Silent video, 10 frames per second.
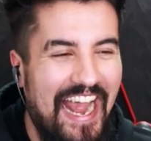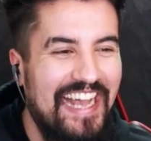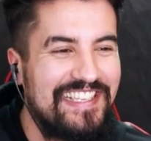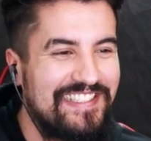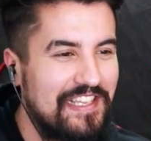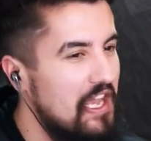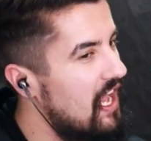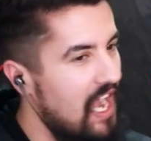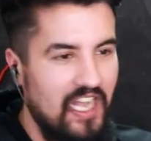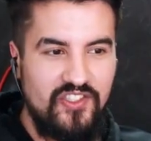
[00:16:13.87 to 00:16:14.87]
as
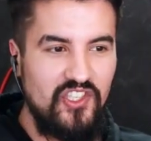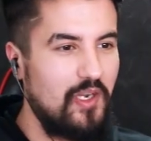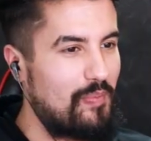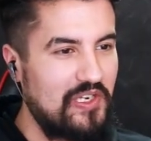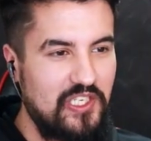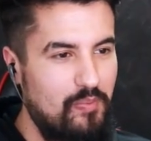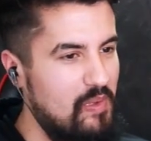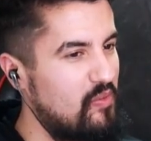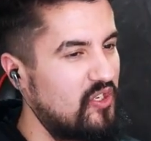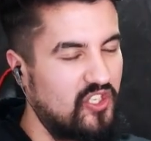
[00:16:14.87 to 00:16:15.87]
I seen a bunch of
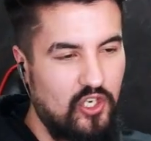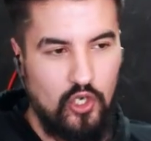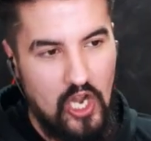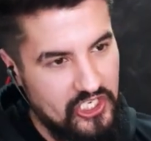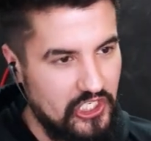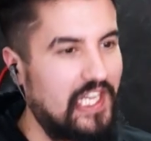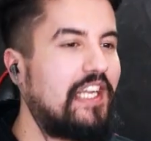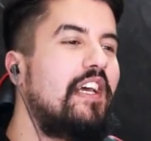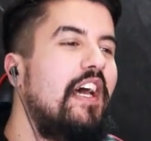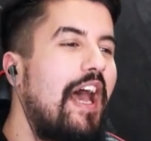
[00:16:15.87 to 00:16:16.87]
people just crushing
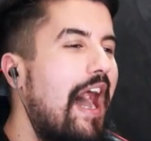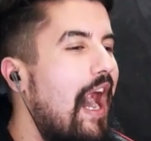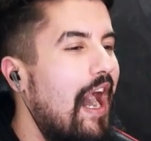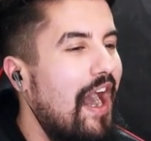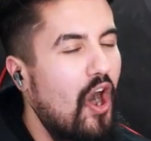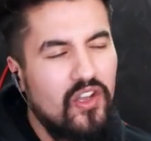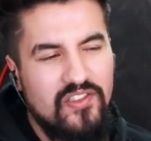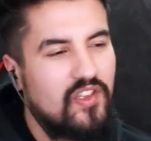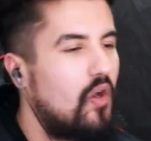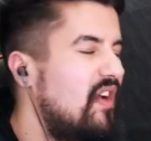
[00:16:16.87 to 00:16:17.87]
it.
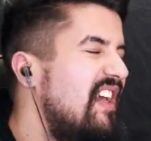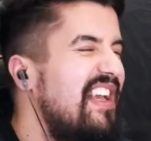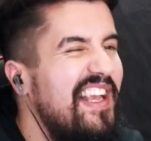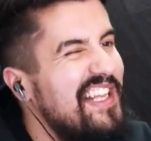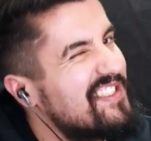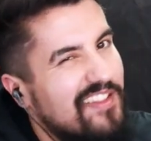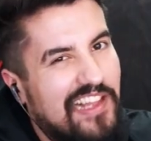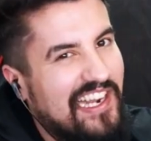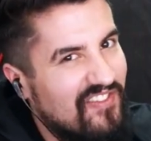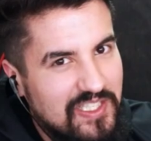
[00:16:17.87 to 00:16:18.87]
Also, a
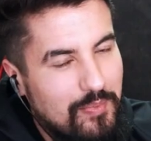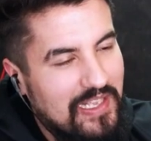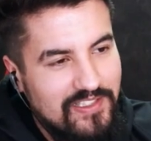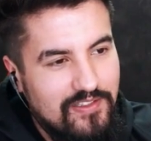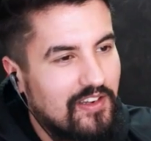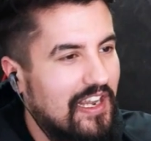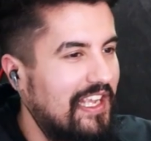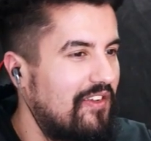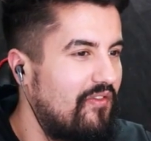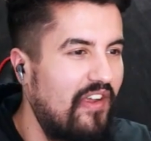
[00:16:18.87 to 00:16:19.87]
lot of it's based on
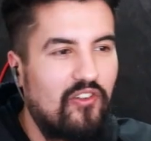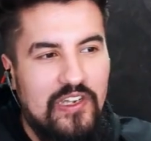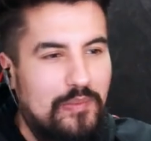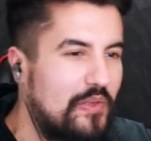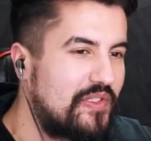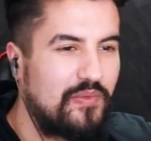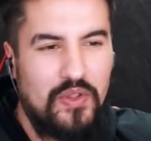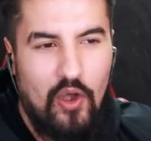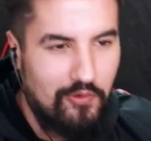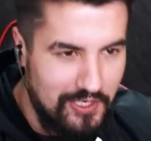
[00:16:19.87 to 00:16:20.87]
like variables
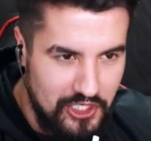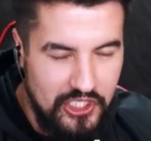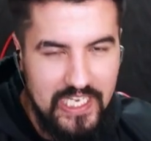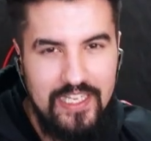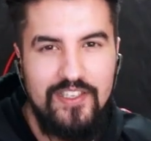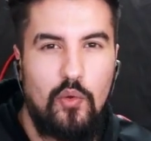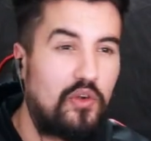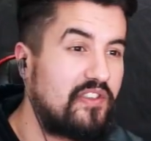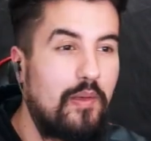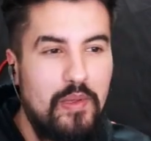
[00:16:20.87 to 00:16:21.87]
with RNG, to
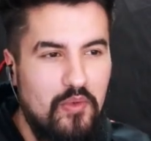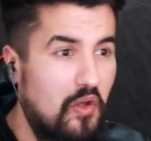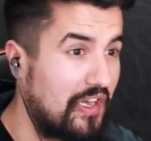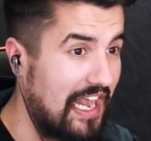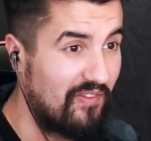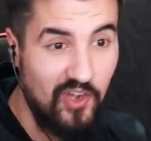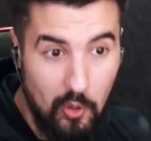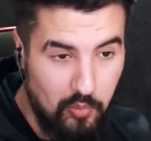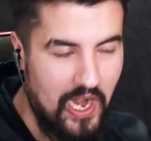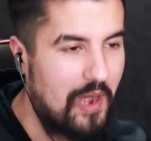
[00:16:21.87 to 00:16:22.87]
where some people are gonna have
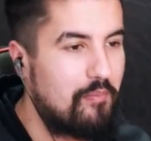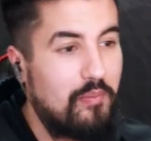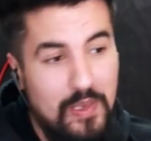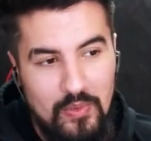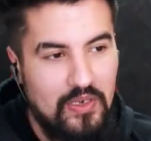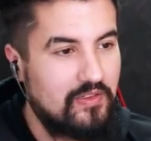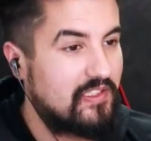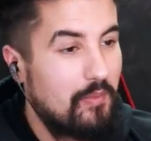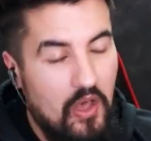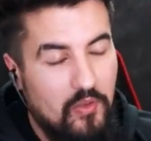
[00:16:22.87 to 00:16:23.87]
no problem,
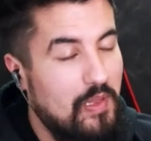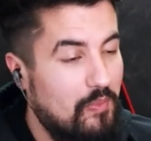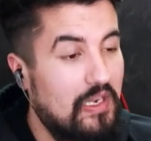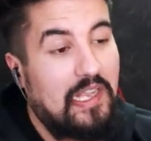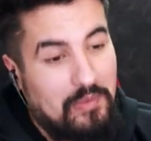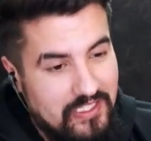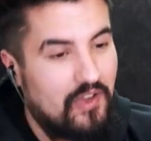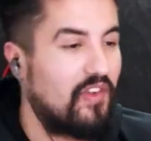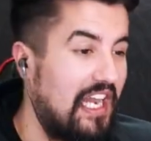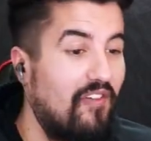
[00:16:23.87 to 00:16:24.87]
some other people like
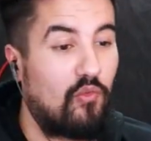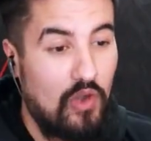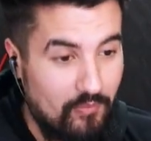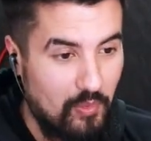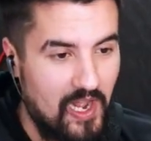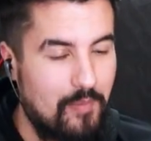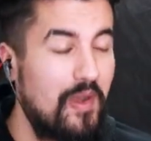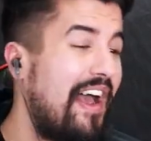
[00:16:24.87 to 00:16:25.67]
myself gonna have a rough problem.